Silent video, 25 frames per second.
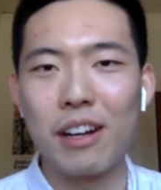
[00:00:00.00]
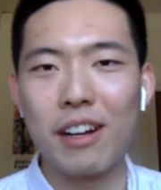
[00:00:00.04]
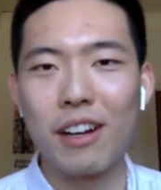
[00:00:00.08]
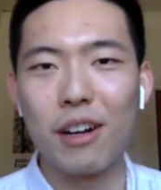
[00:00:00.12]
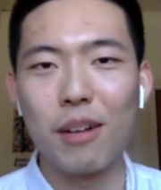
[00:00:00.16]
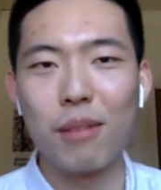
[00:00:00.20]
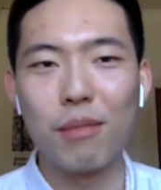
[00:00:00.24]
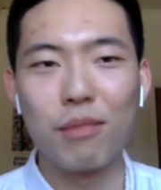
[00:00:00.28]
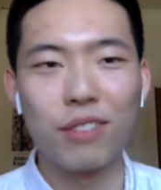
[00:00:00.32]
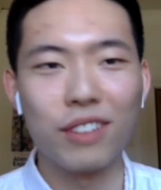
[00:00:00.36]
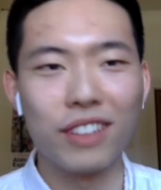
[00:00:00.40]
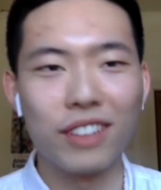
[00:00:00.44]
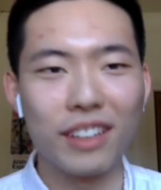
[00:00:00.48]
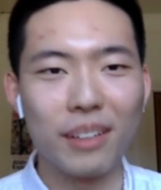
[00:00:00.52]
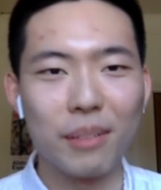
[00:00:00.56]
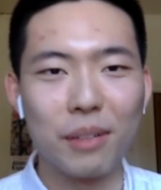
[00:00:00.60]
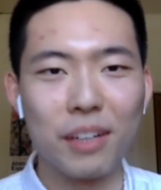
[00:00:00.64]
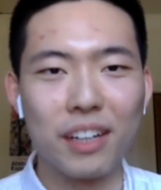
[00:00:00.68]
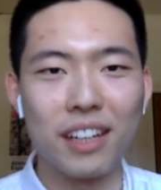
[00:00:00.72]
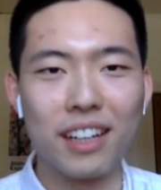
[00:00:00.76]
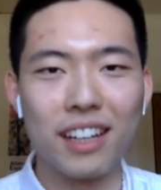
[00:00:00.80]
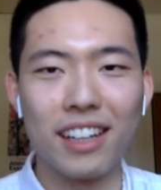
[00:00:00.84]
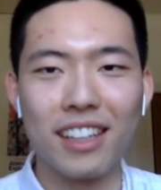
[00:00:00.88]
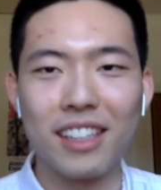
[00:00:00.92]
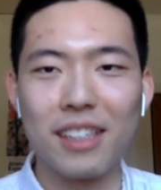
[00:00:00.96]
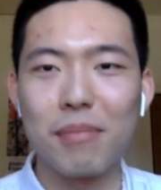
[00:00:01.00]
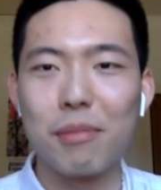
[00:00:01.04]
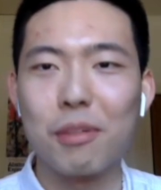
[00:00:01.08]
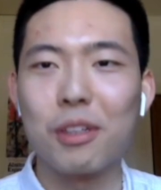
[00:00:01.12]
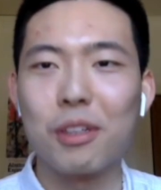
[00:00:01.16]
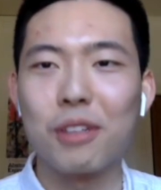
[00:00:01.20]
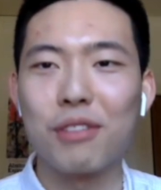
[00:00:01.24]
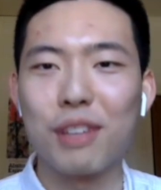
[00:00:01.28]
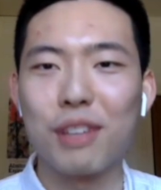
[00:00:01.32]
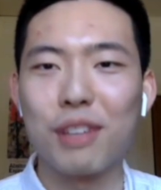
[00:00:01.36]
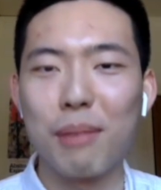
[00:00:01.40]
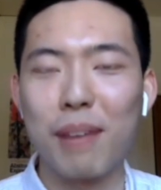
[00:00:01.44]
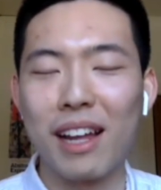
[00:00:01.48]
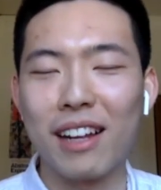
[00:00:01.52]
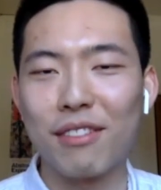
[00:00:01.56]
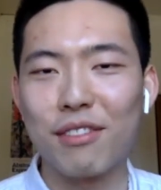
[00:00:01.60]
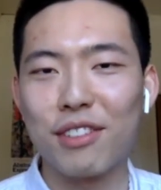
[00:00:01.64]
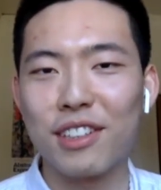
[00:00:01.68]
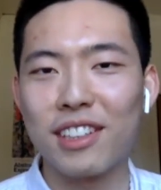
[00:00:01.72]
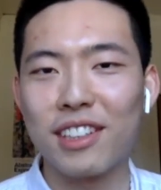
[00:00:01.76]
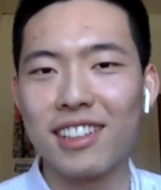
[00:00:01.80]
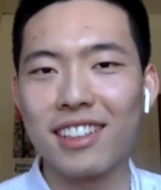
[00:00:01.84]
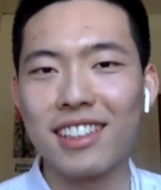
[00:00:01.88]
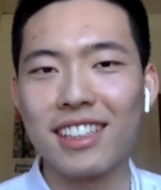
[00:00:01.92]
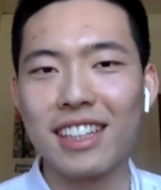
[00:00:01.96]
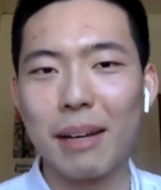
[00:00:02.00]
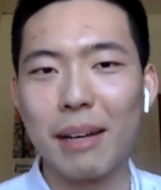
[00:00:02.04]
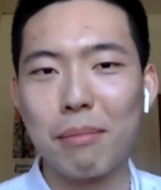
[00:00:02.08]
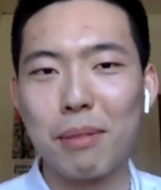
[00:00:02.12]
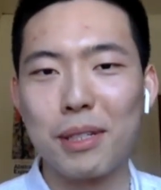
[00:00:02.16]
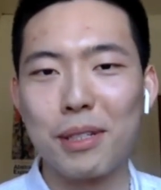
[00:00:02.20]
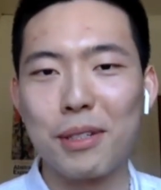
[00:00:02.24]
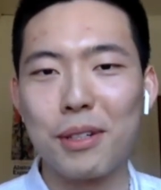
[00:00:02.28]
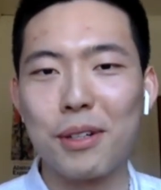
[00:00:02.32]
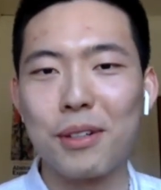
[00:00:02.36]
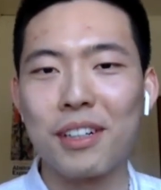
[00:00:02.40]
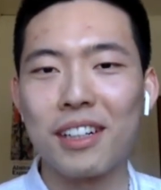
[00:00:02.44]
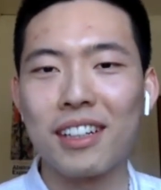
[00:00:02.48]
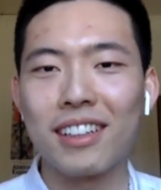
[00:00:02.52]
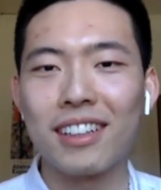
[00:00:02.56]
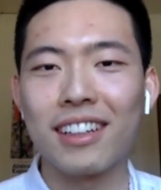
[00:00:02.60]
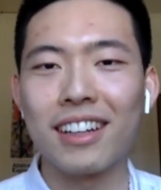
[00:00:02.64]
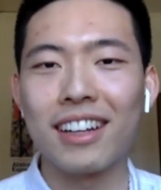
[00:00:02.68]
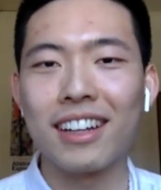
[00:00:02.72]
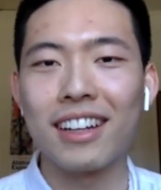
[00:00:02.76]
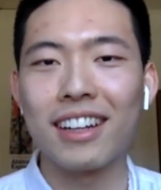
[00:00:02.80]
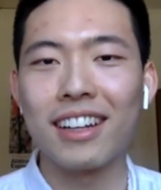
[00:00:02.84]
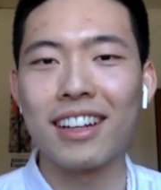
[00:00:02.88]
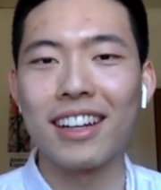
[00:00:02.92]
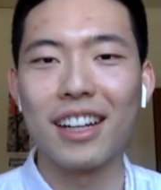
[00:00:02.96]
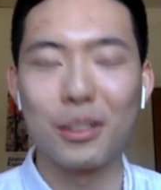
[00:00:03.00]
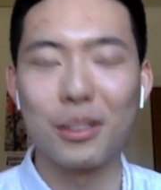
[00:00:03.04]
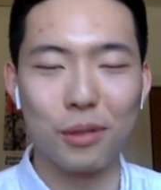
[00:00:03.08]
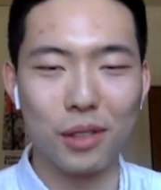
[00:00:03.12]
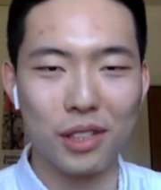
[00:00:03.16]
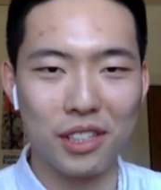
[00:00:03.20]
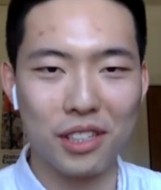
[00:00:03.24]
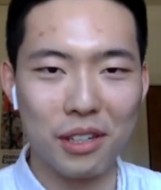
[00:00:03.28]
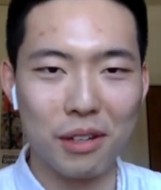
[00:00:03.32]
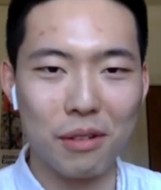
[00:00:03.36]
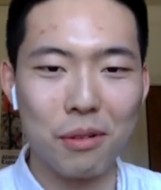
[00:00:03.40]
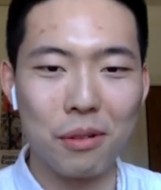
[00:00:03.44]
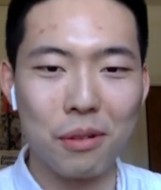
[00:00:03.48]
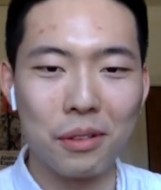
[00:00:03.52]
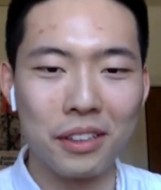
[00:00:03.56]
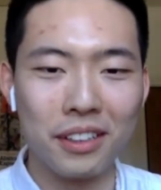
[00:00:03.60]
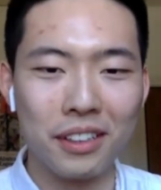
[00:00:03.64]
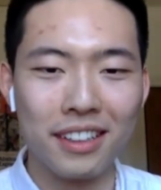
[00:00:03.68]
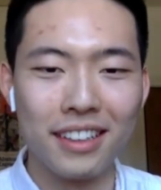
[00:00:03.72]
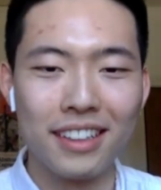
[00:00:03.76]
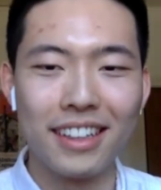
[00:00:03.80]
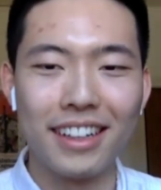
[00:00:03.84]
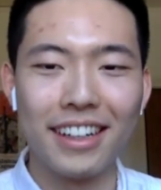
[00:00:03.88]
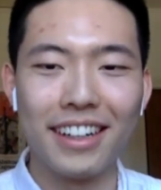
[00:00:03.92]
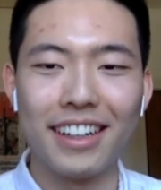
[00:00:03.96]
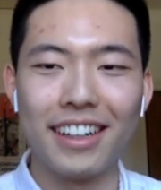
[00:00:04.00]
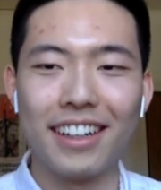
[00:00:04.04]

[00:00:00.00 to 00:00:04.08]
Hopefully, we can get some good feedback for this episode and uh, do a sequel.